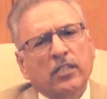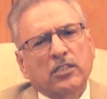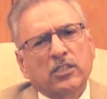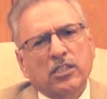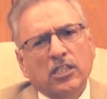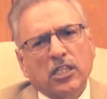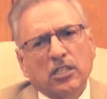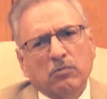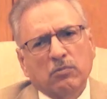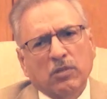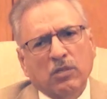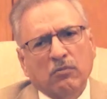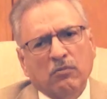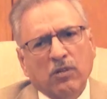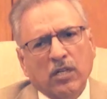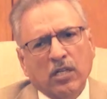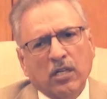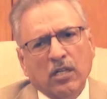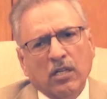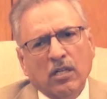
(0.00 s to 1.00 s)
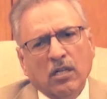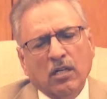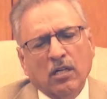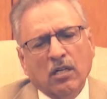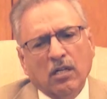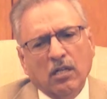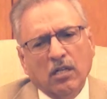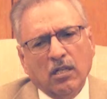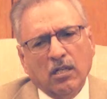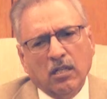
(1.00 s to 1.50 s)
She has been very
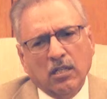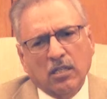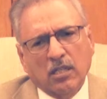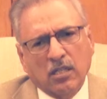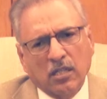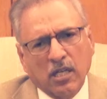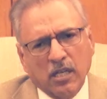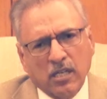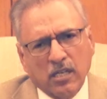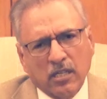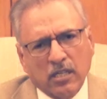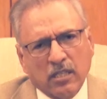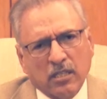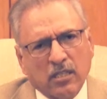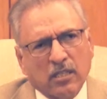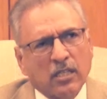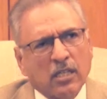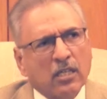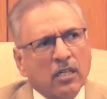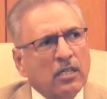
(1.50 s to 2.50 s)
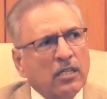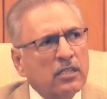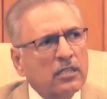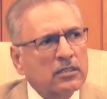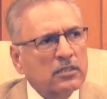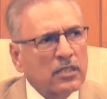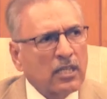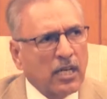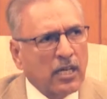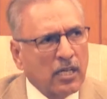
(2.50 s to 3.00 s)
clear in her
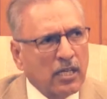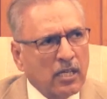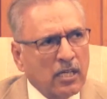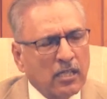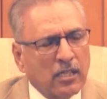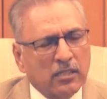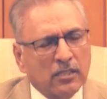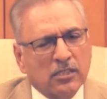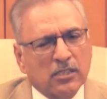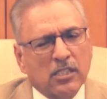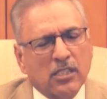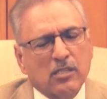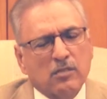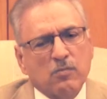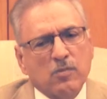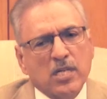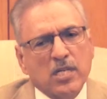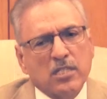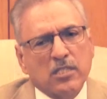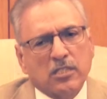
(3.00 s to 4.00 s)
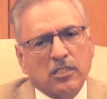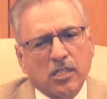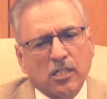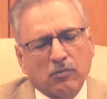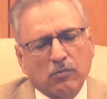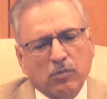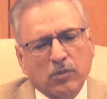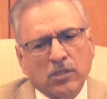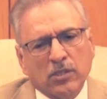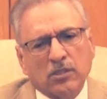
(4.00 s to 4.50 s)
understanding, and she has made
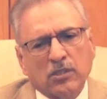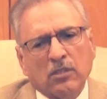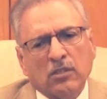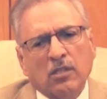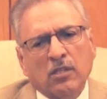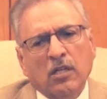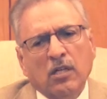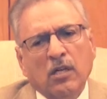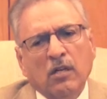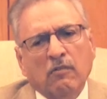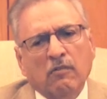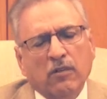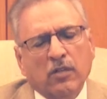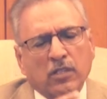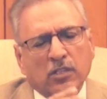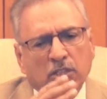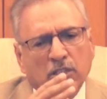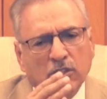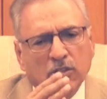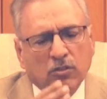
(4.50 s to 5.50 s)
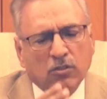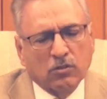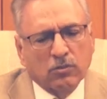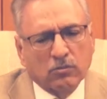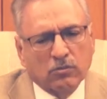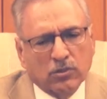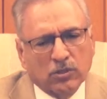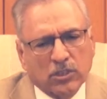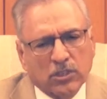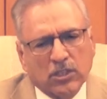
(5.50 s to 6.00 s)
statements on when she
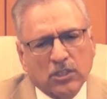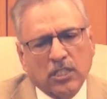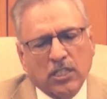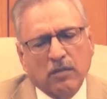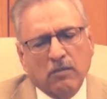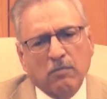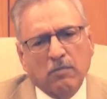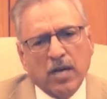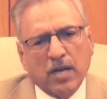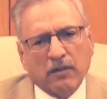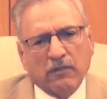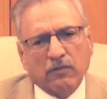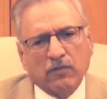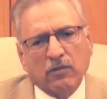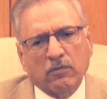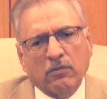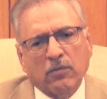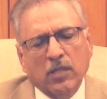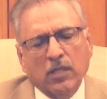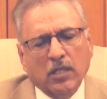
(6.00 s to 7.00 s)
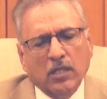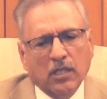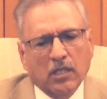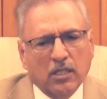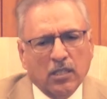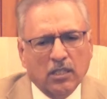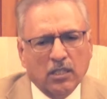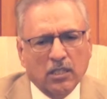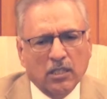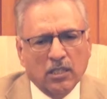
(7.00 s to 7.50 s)
came back from
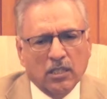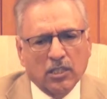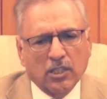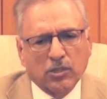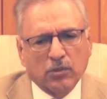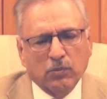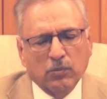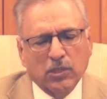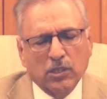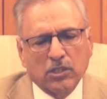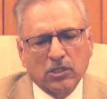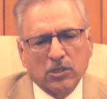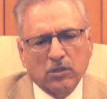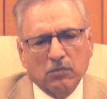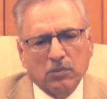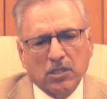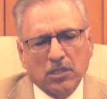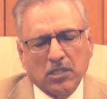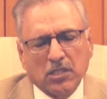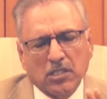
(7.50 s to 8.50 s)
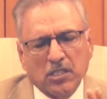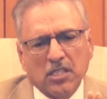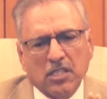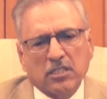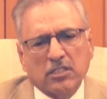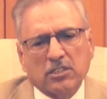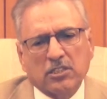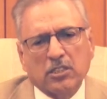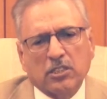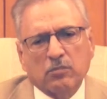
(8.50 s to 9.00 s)
Kashmir. She made
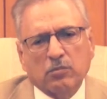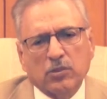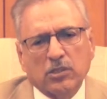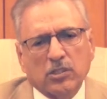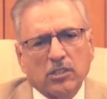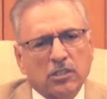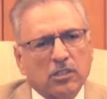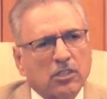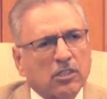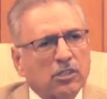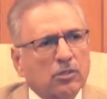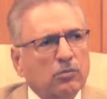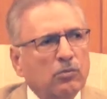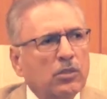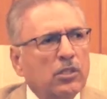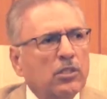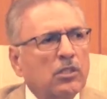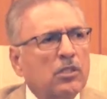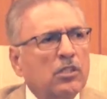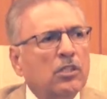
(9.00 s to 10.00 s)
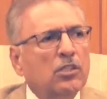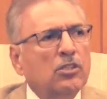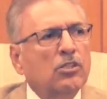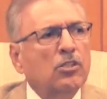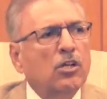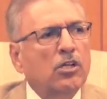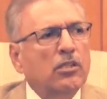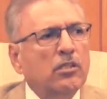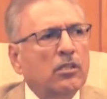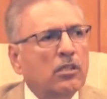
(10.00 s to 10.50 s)
clear statements that Kashmir is
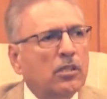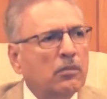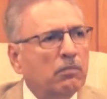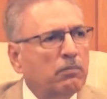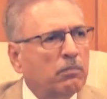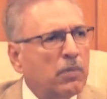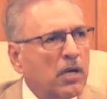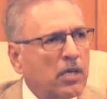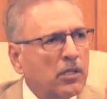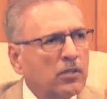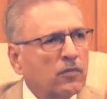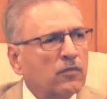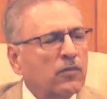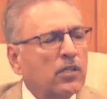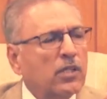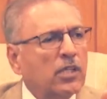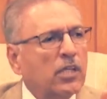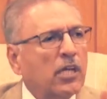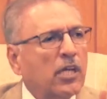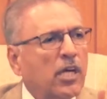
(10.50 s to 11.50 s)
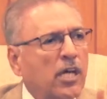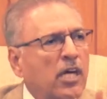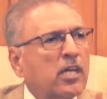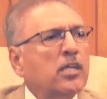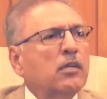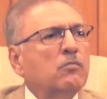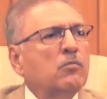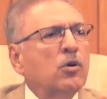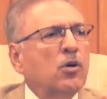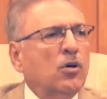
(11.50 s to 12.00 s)
not a part of India
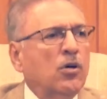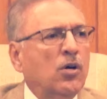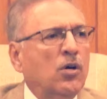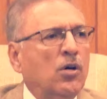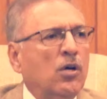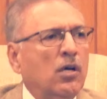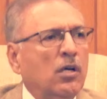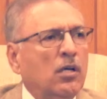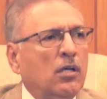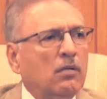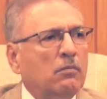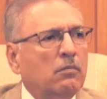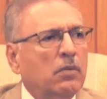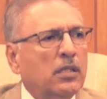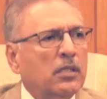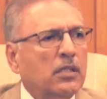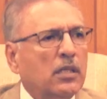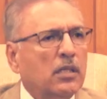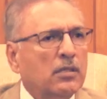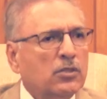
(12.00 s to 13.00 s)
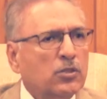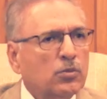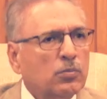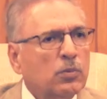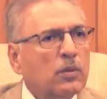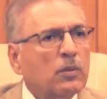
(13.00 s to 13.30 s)
anymore, but a